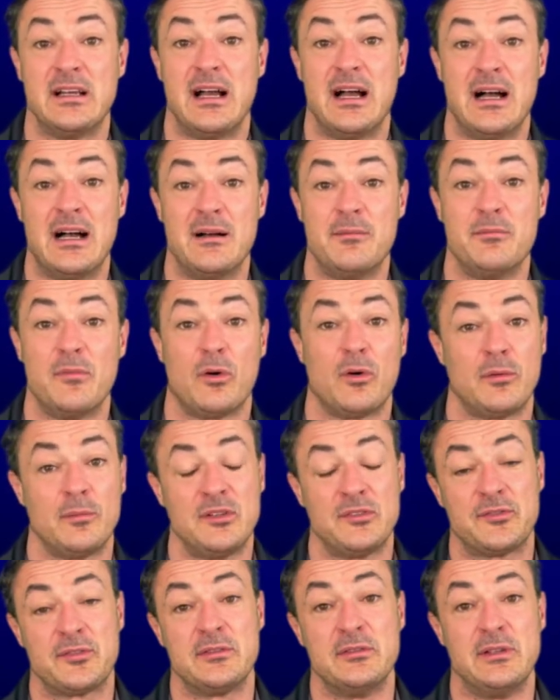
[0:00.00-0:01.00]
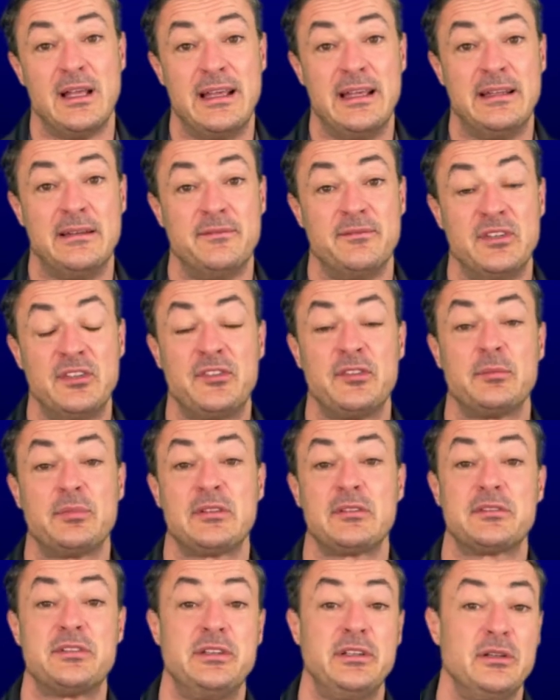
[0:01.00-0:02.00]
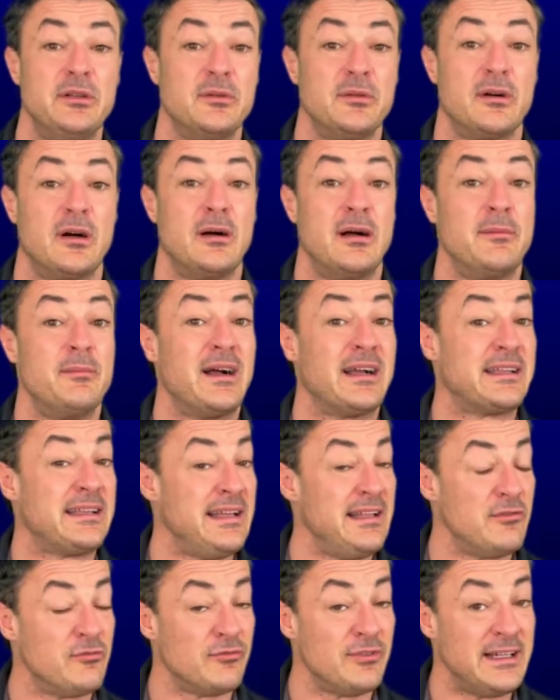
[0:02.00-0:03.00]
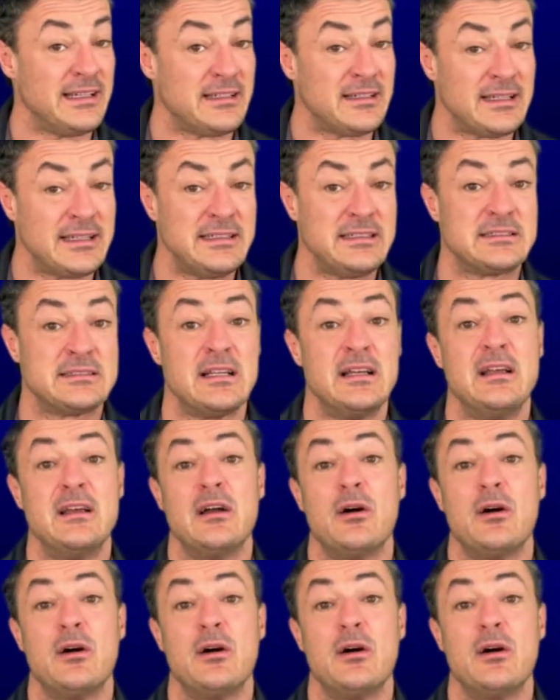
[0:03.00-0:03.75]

um, almost invisible to you, um, again, red light.